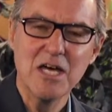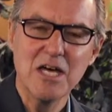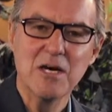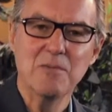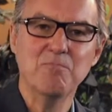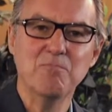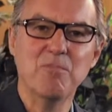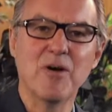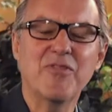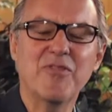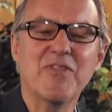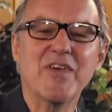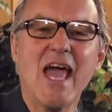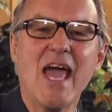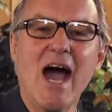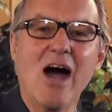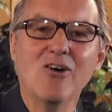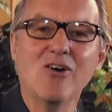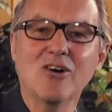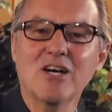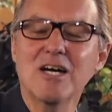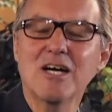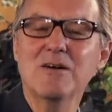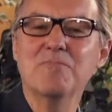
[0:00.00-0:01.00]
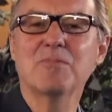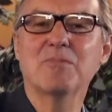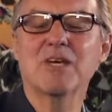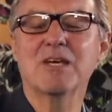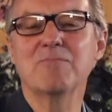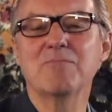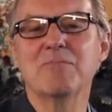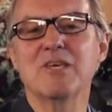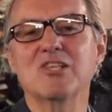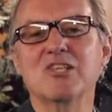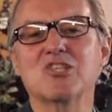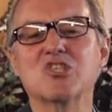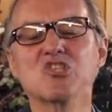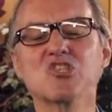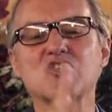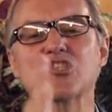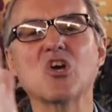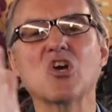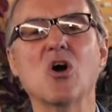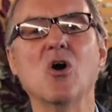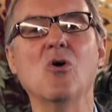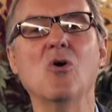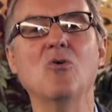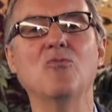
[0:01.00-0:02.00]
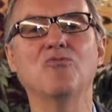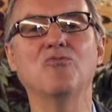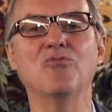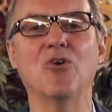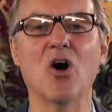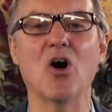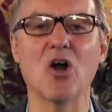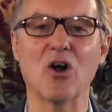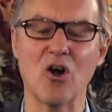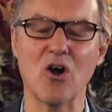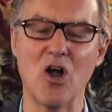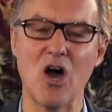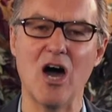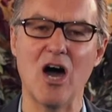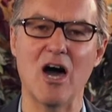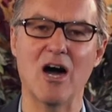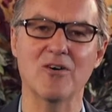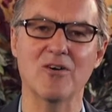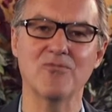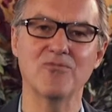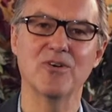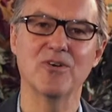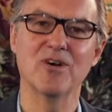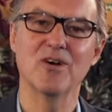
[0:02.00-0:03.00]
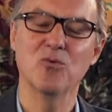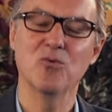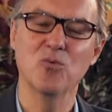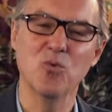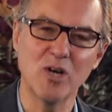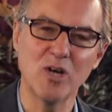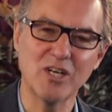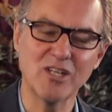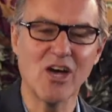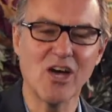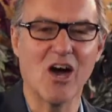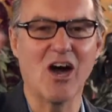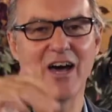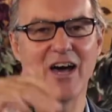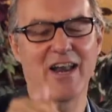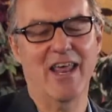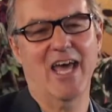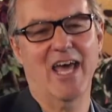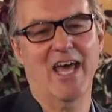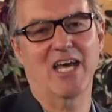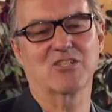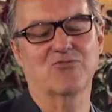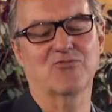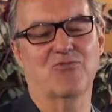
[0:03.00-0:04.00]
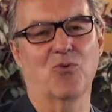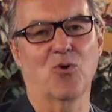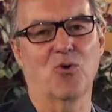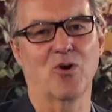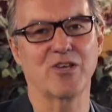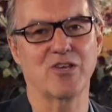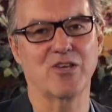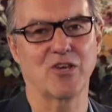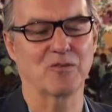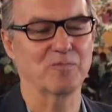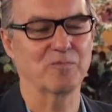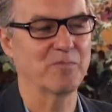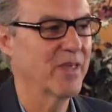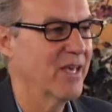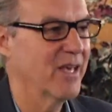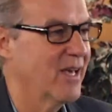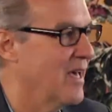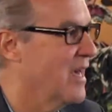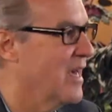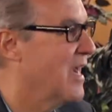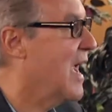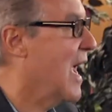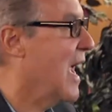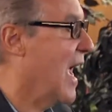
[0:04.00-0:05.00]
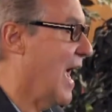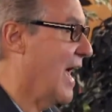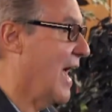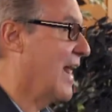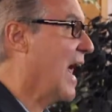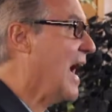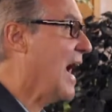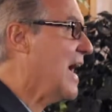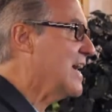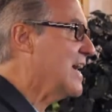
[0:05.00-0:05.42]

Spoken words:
but the outcome can be so far off what God has for you. And I